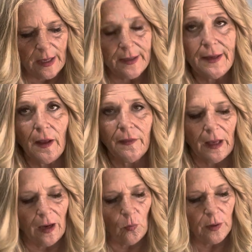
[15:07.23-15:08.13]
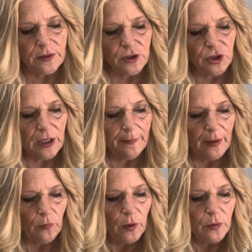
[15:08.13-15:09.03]
now I want to check my
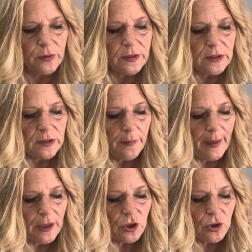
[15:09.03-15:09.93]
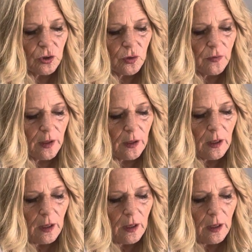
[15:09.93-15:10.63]
roses to make sure that